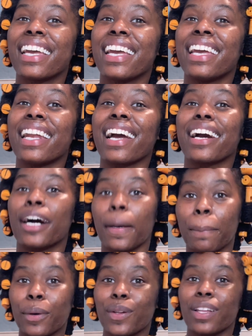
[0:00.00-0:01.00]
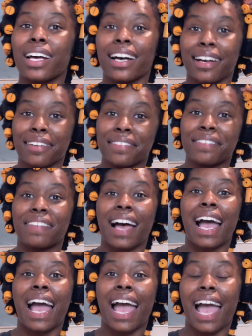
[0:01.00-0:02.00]
in a couple of
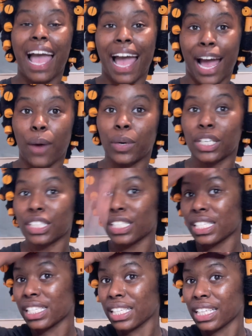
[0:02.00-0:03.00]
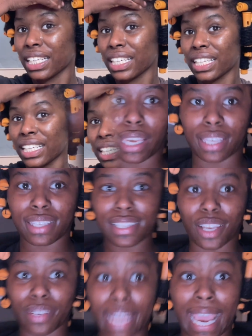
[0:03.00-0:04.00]
hours. Okay,
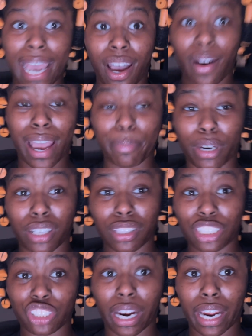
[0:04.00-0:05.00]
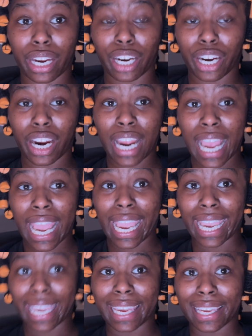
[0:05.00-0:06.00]
so now I'm under the dryer
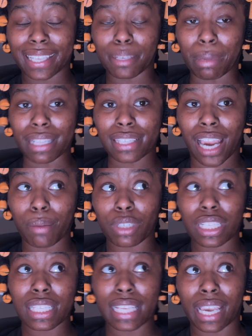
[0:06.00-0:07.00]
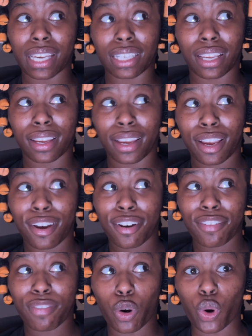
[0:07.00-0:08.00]
and my timer is set
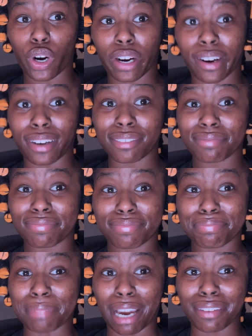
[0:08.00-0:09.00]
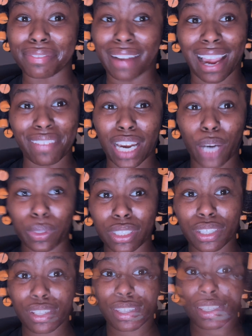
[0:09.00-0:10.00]
for about 5
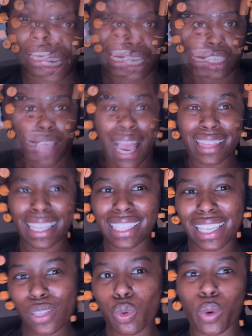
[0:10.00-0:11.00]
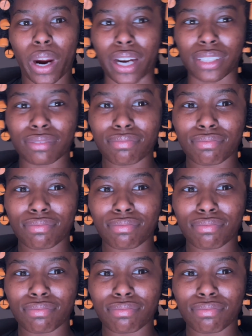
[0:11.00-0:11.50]
hours. So I think this will work.